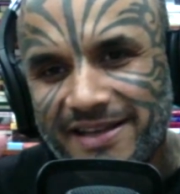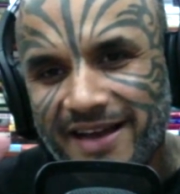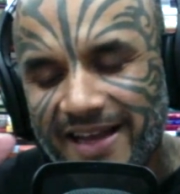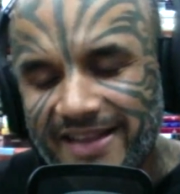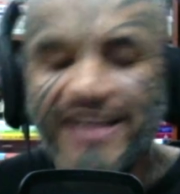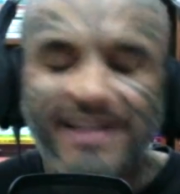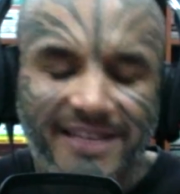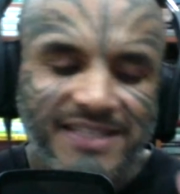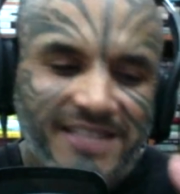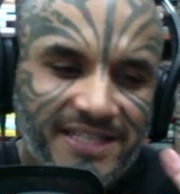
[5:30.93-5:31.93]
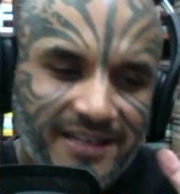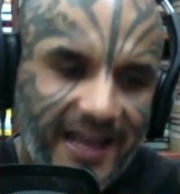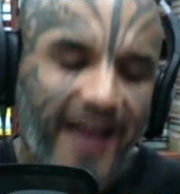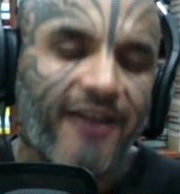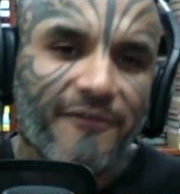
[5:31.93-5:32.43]
I think there's just
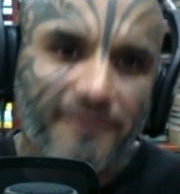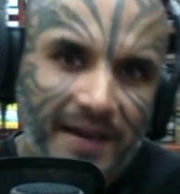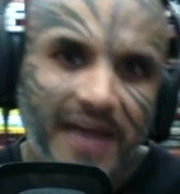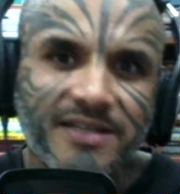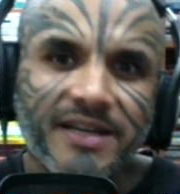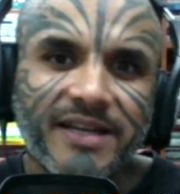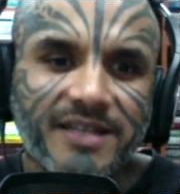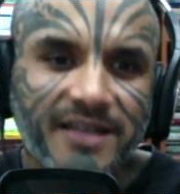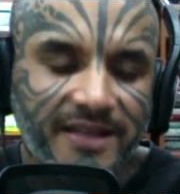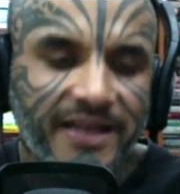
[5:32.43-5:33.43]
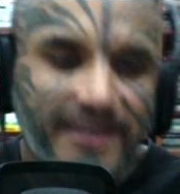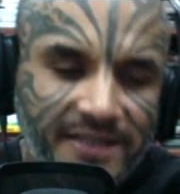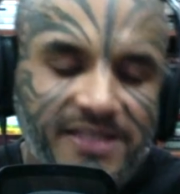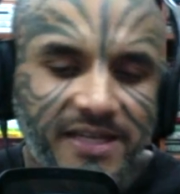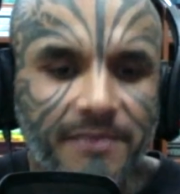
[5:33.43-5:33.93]
lack of imagination in the
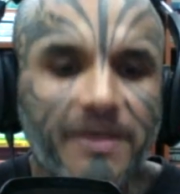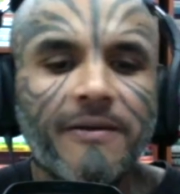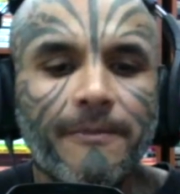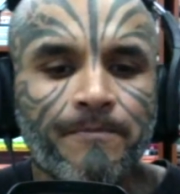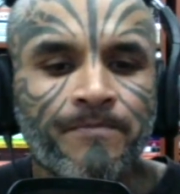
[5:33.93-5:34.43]
Indian cinema.